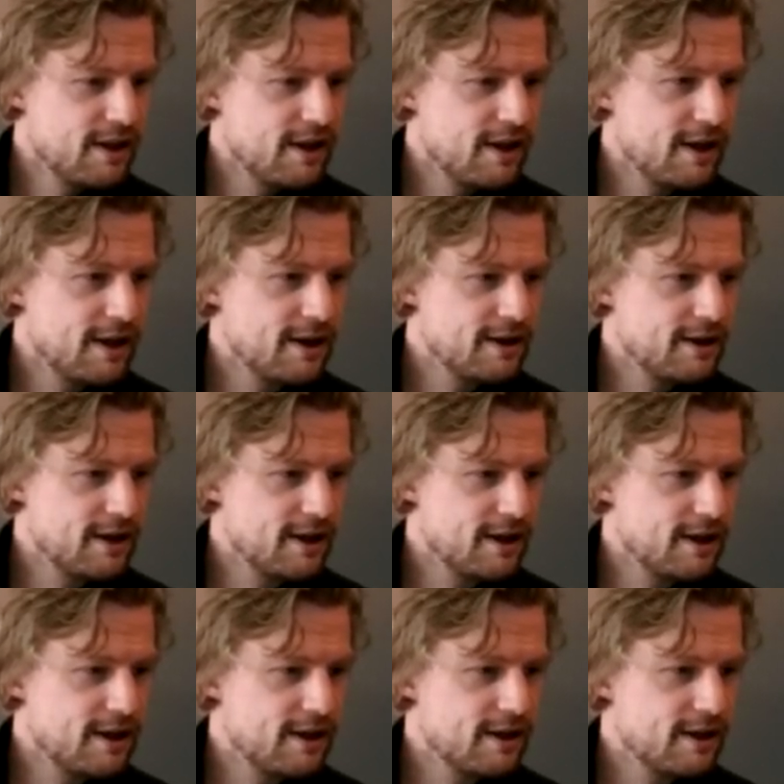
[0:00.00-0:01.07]
and
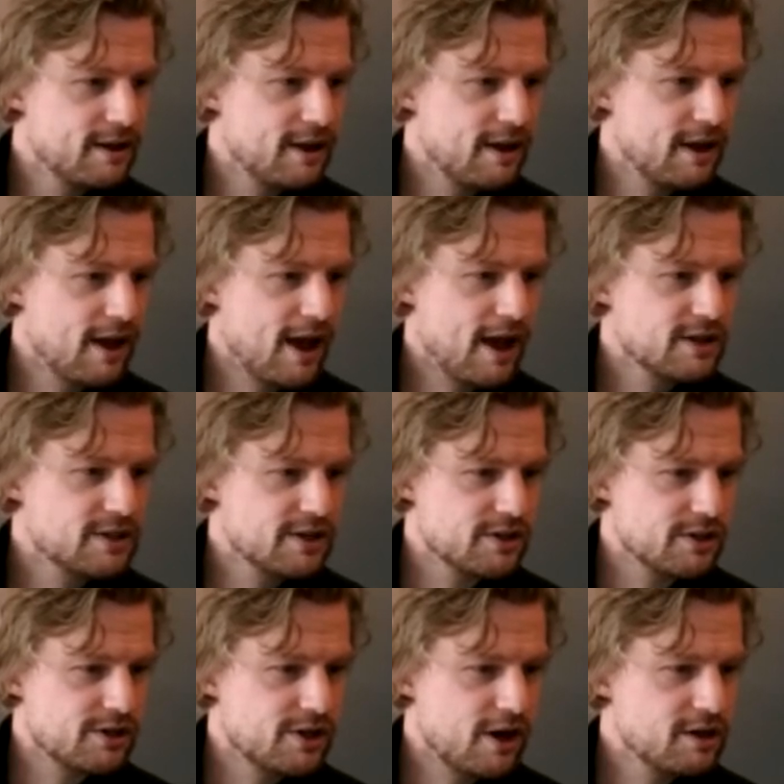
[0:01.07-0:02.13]
uh, acts as
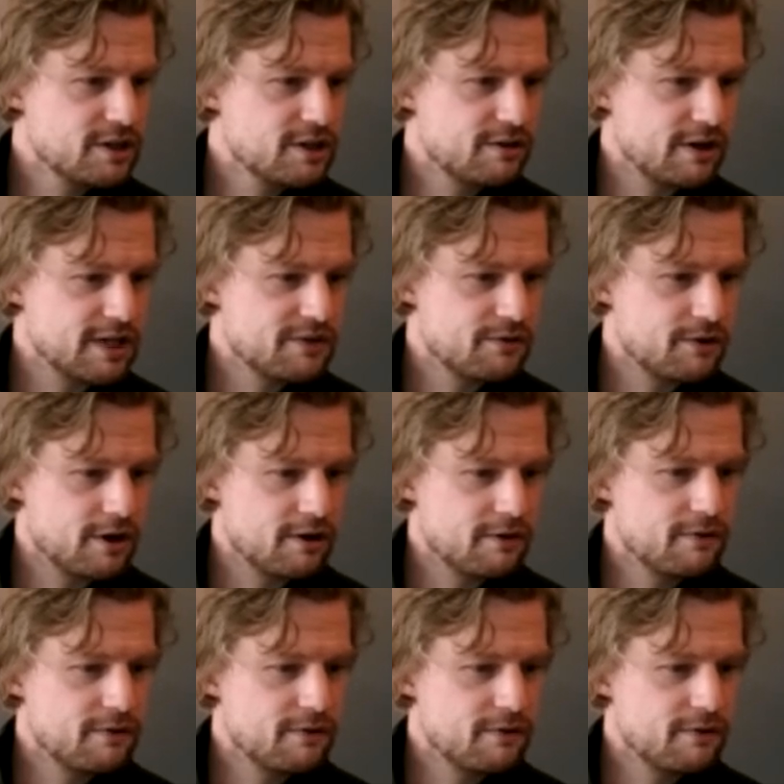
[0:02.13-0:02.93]
a charge transfer